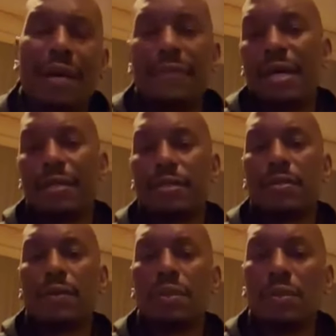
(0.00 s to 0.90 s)
I'm not a
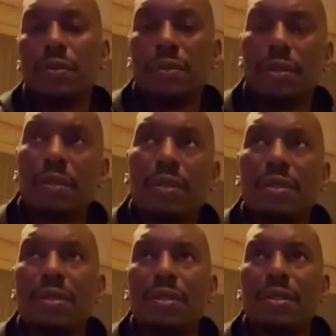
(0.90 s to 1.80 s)
sore
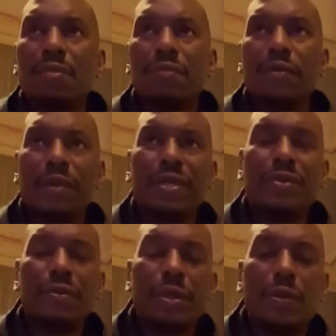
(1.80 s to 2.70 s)
loser, but
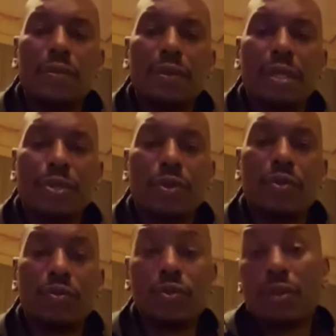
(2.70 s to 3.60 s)
when you know that
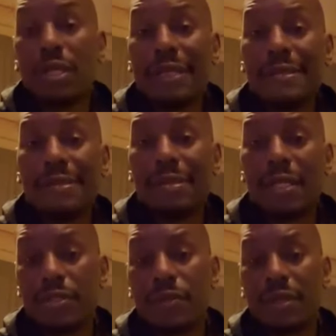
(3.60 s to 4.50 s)
your
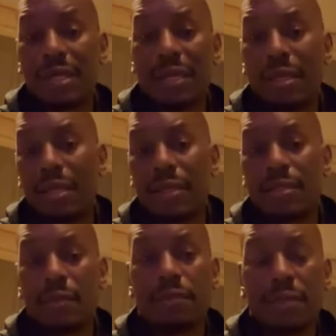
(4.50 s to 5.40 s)
rulings that you're getting
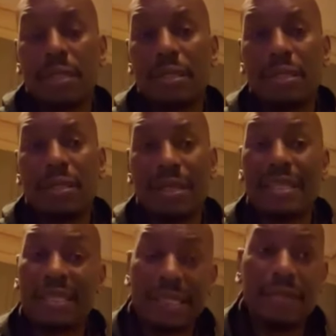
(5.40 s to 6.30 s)
is
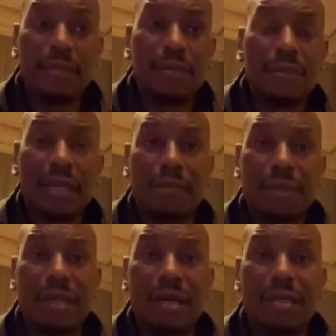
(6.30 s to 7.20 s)
completely illegal
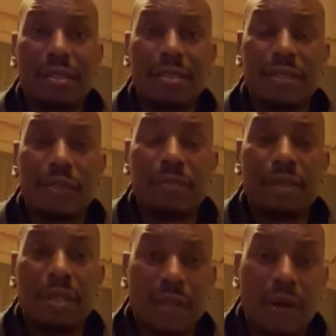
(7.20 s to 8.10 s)
and beyond the
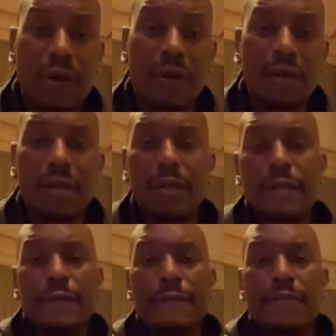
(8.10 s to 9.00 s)
scope of the law,
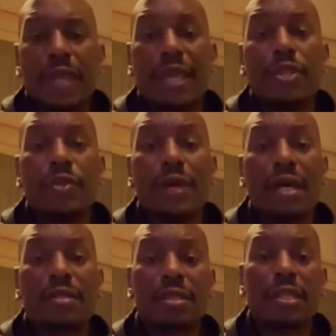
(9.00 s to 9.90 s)
and
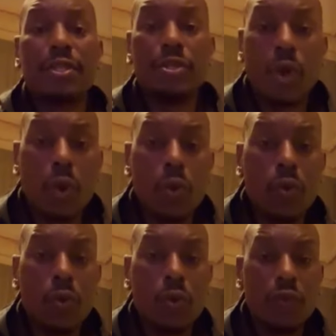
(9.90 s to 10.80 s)
you actually
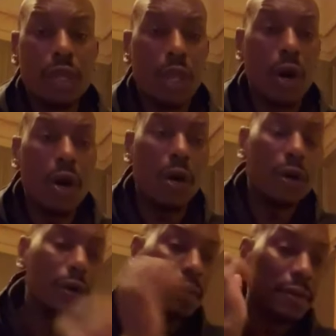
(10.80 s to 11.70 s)
know the
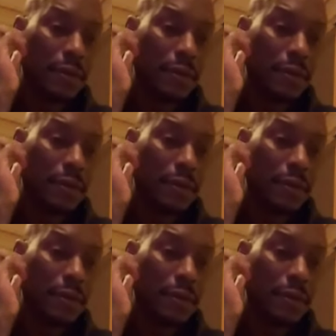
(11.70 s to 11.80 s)
law,